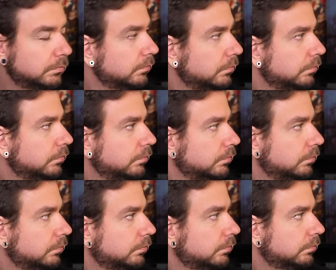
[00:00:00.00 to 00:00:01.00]

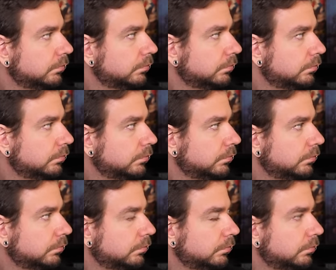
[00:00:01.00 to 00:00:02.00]

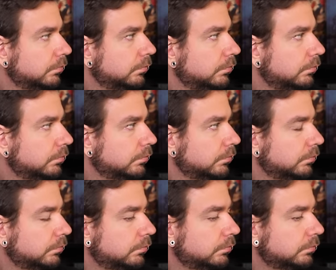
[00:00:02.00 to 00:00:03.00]

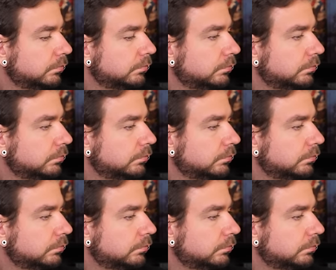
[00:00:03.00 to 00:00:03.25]
The person shown says nothing.